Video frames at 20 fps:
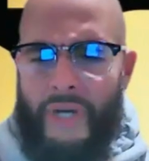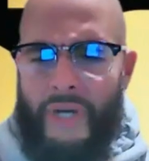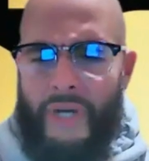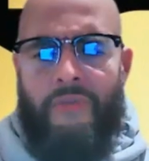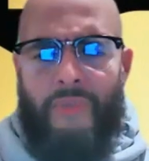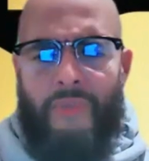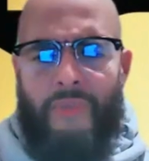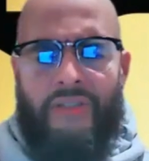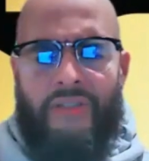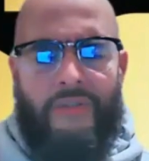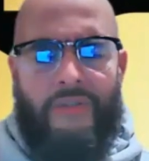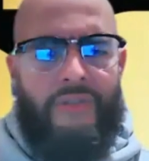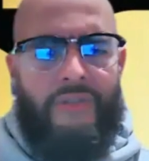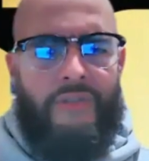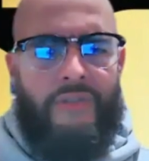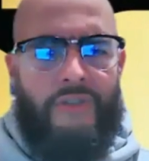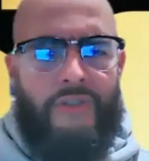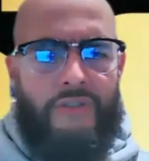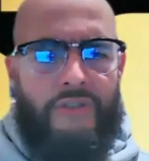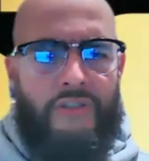but I did make
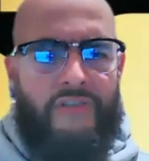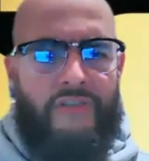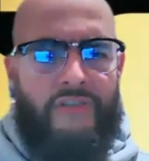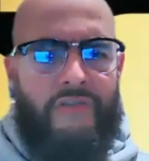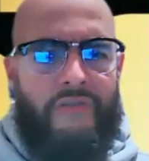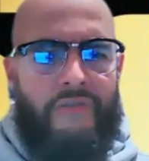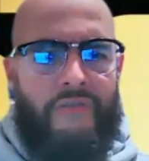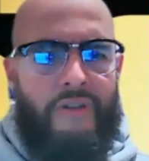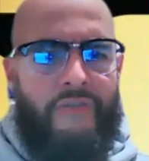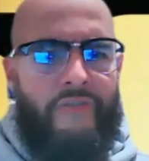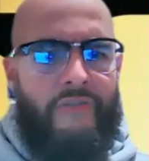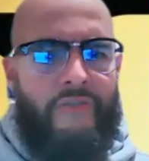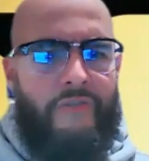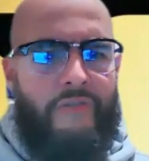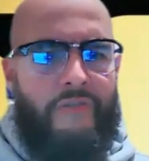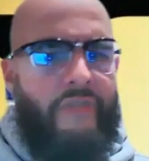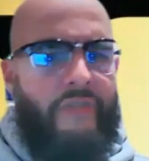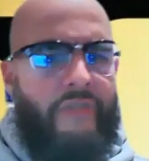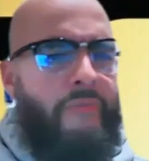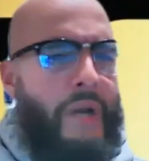some decisions of
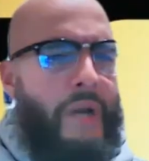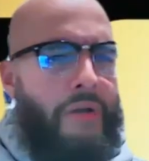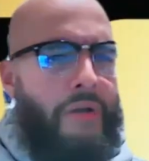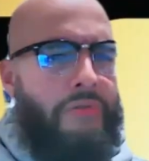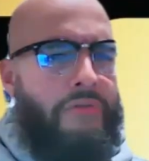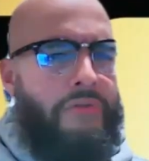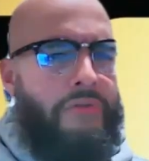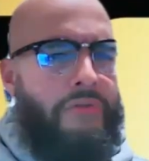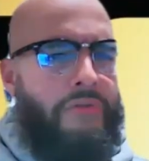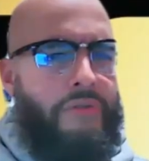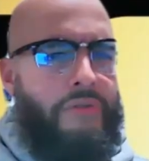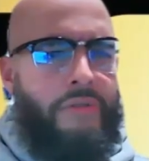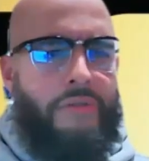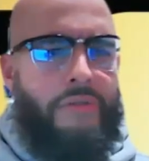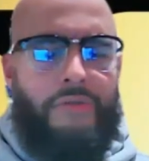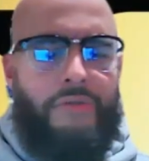my own,